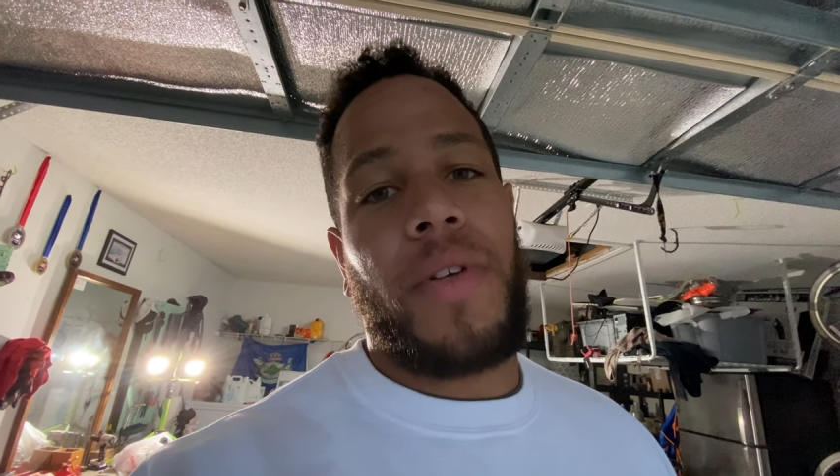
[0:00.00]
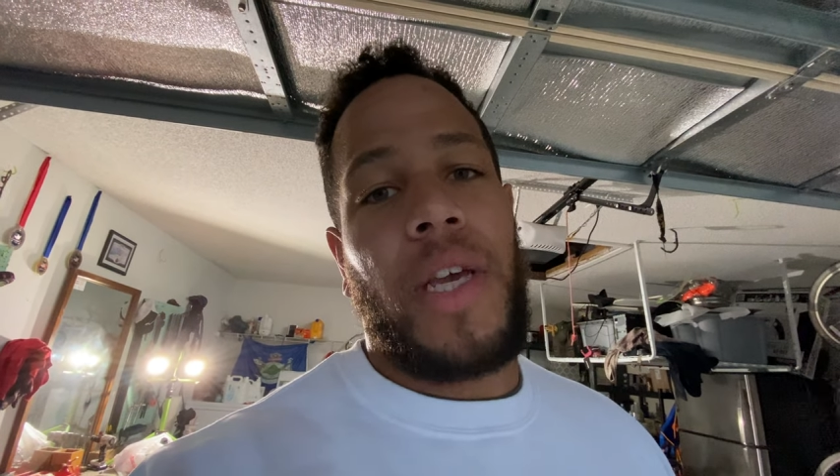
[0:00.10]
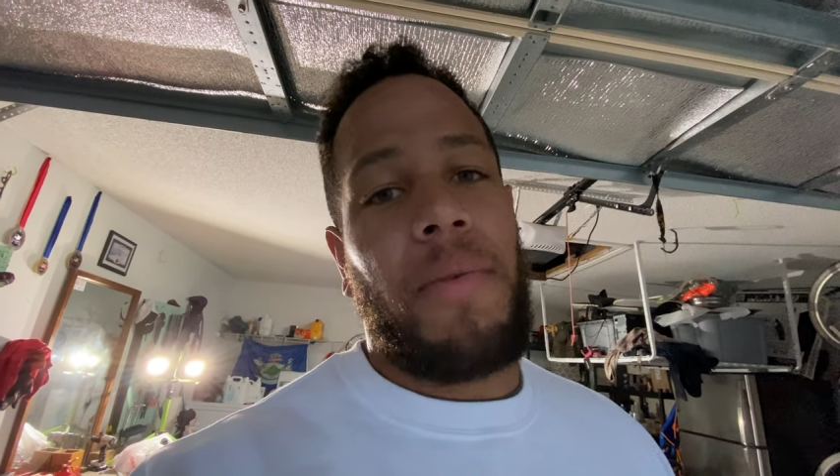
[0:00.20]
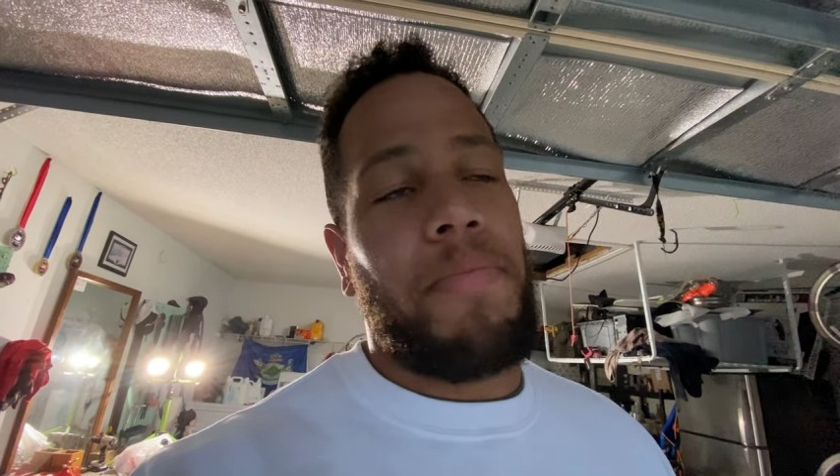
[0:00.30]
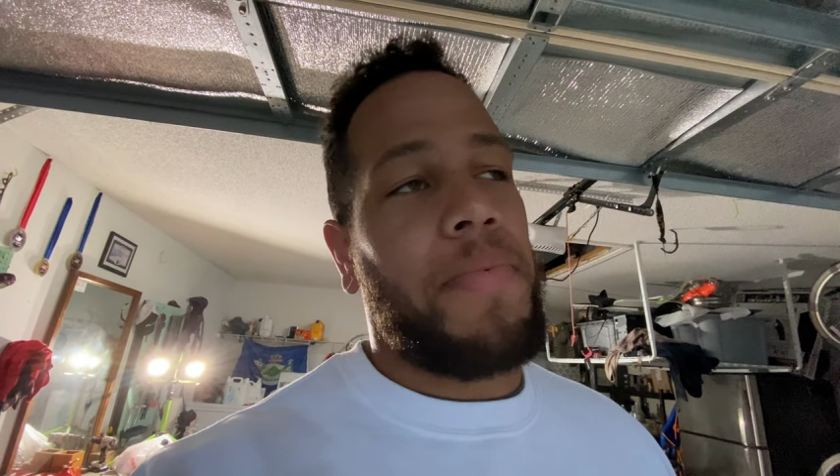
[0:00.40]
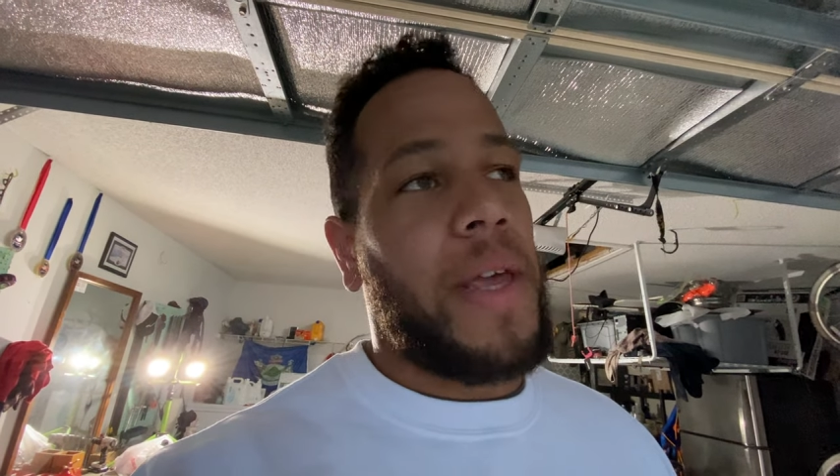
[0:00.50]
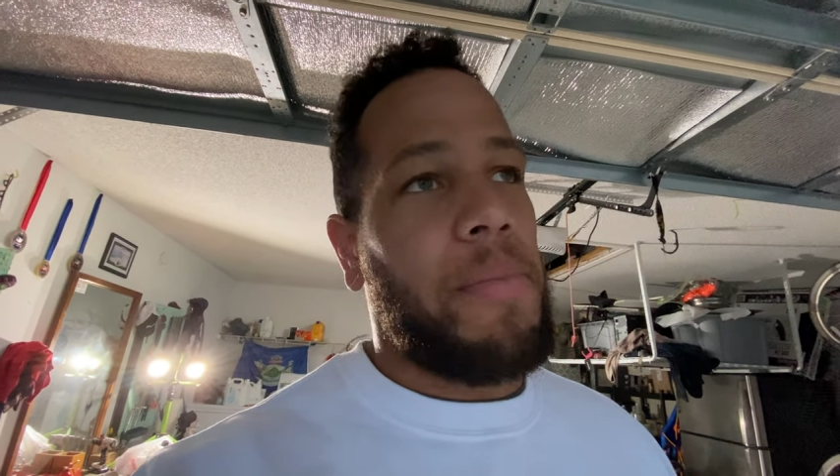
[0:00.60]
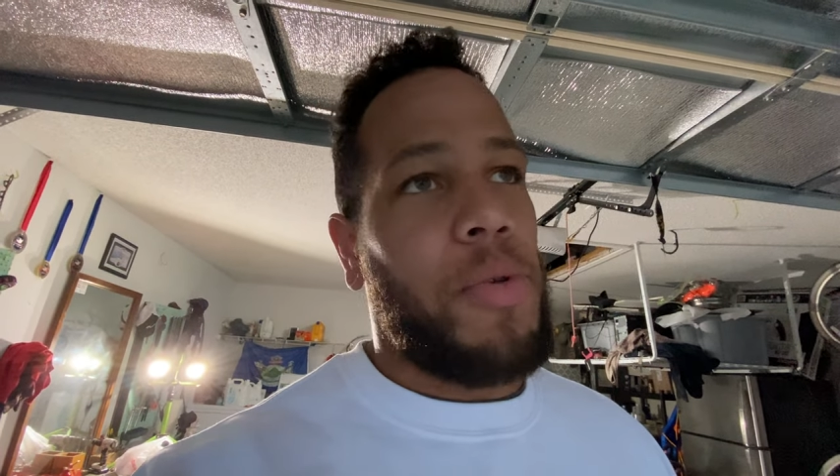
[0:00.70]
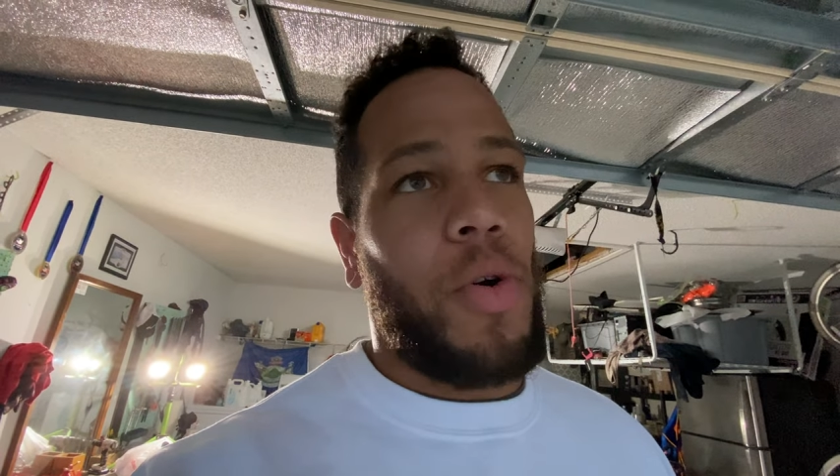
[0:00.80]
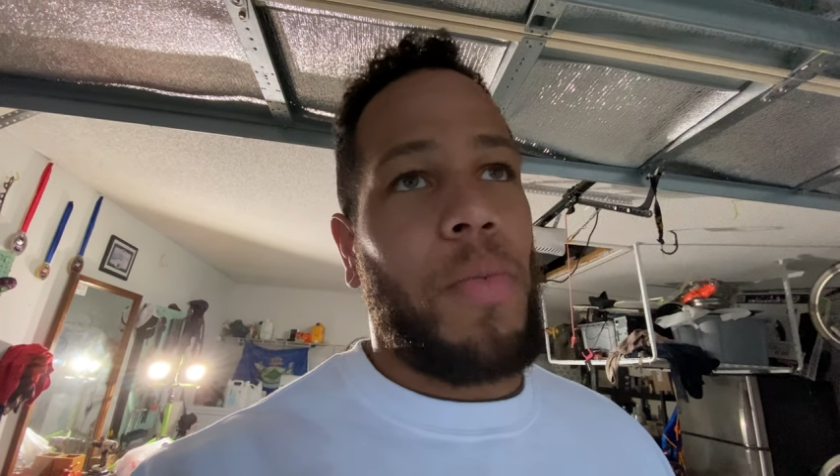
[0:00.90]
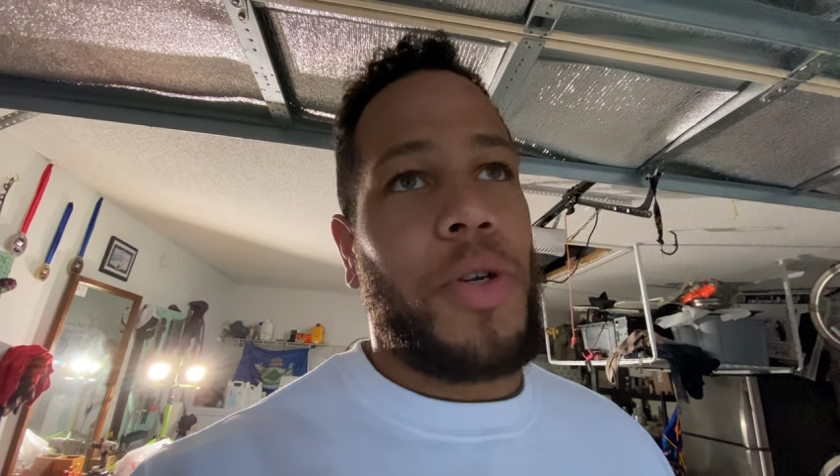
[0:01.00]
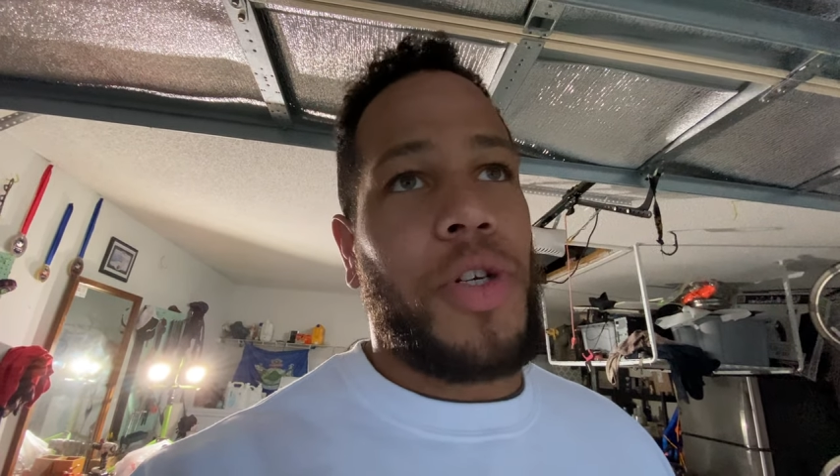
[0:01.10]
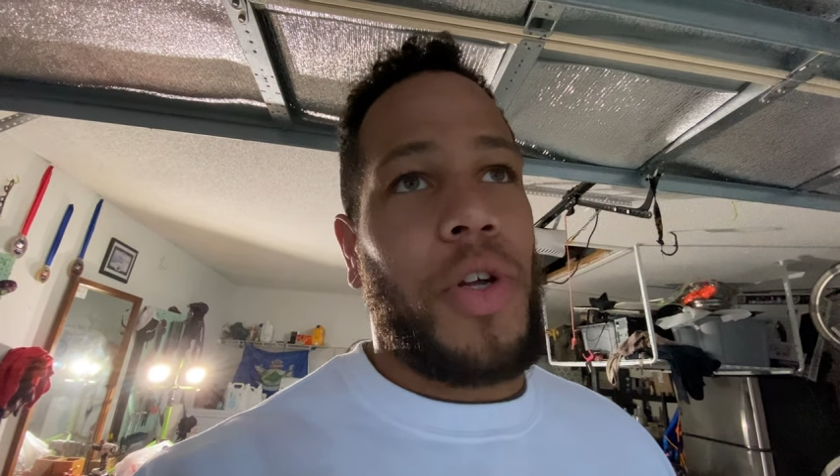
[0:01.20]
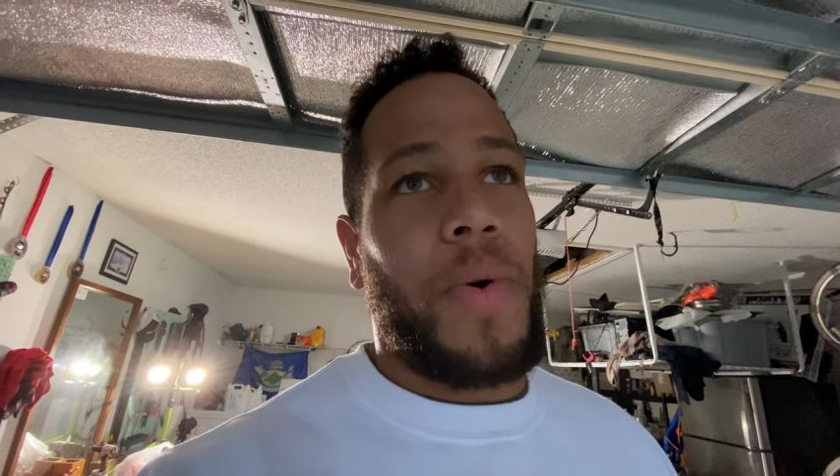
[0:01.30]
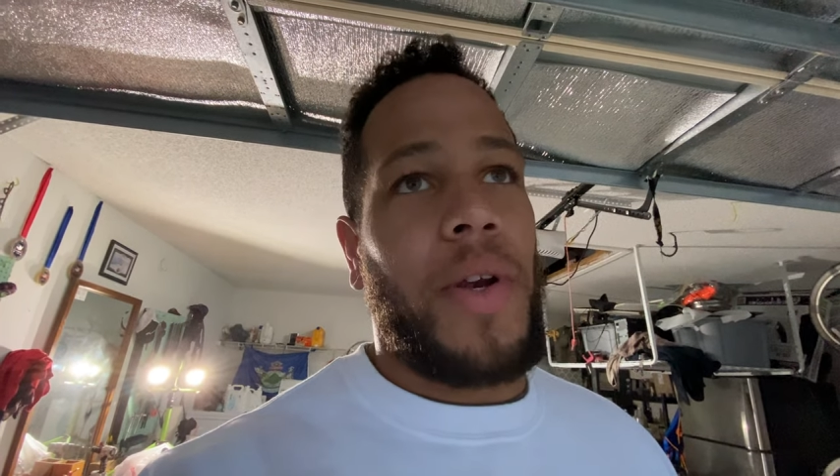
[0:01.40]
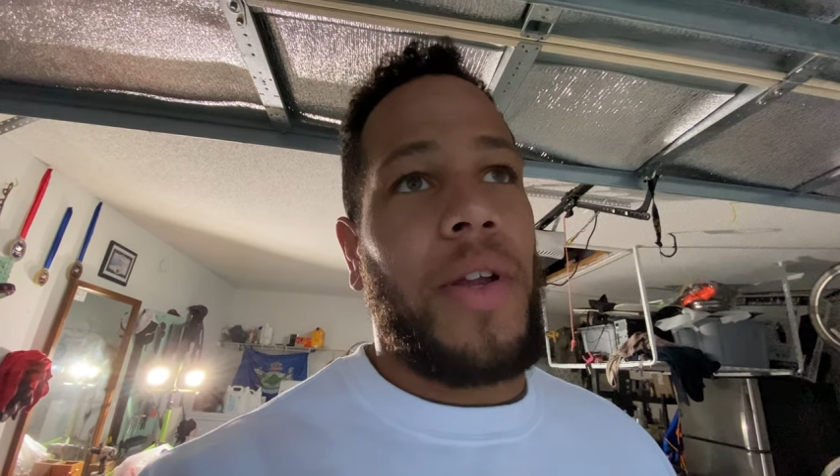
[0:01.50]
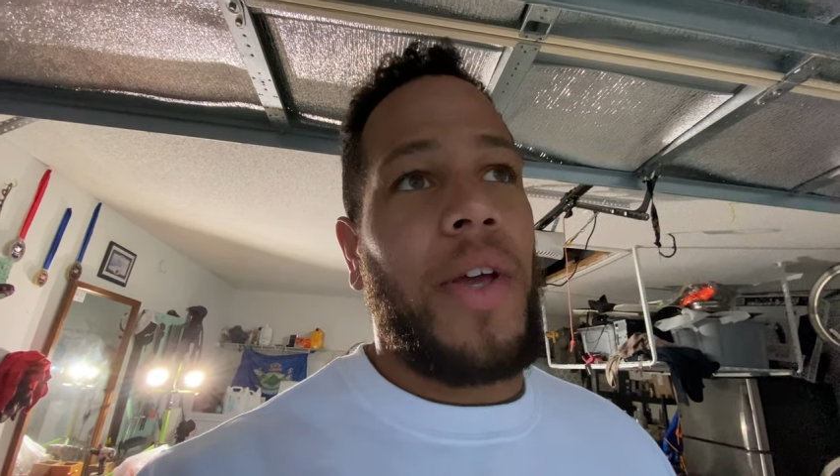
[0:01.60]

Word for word: keep keep doing what you're doing